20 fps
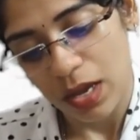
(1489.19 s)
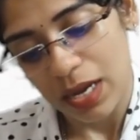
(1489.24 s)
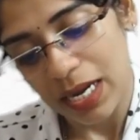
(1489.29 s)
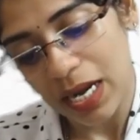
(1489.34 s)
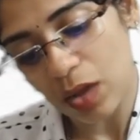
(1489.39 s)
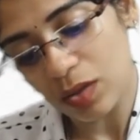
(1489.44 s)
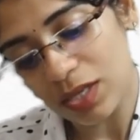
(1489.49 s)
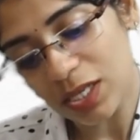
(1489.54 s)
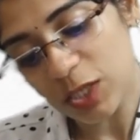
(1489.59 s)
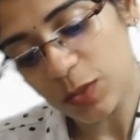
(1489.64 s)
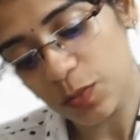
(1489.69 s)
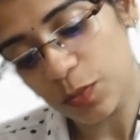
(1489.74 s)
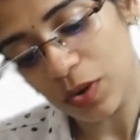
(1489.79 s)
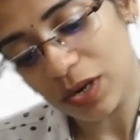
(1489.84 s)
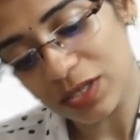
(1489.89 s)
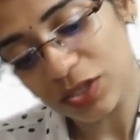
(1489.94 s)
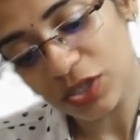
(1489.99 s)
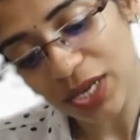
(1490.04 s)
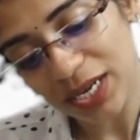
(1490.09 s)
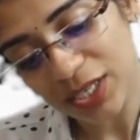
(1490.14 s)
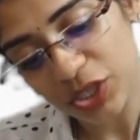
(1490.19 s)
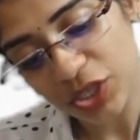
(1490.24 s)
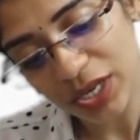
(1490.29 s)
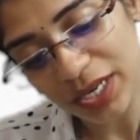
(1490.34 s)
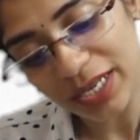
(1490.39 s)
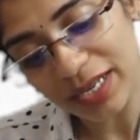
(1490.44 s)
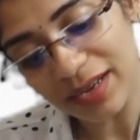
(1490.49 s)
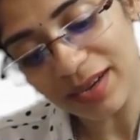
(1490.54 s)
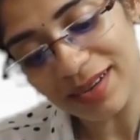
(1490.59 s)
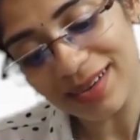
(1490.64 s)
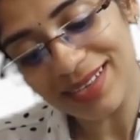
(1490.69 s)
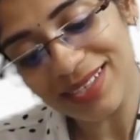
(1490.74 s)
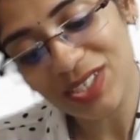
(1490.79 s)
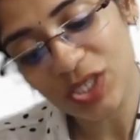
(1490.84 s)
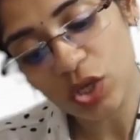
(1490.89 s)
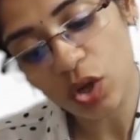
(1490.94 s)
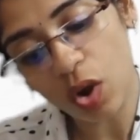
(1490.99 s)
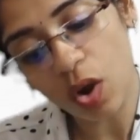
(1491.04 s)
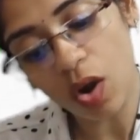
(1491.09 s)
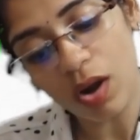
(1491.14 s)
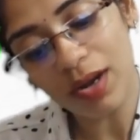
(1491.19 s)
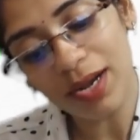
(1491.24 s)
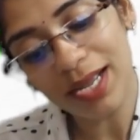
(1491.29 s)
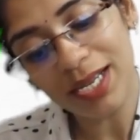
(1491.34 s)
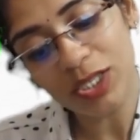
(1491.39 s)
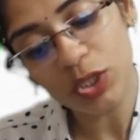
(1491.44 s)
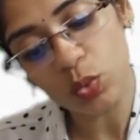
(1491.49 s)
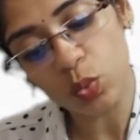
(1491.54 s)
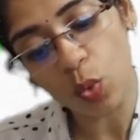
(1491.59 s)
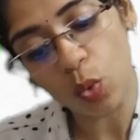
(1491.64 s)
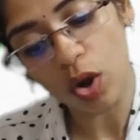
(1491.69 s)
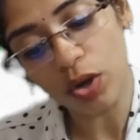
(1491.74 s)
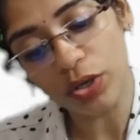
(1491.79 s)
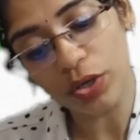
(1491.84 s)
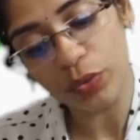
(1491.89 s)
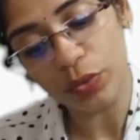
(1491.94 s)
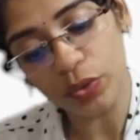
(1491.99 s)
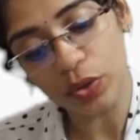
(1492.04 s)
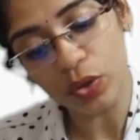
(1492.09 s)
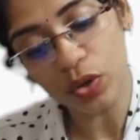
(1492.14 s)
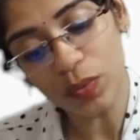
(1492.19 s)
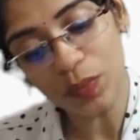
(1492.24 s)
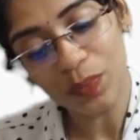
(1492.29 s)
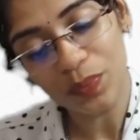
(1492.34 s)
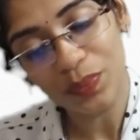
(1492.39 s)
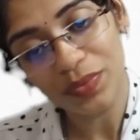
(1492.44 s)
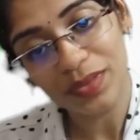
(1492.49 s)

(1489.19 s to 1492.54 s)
Now this projection here is called as what, you know?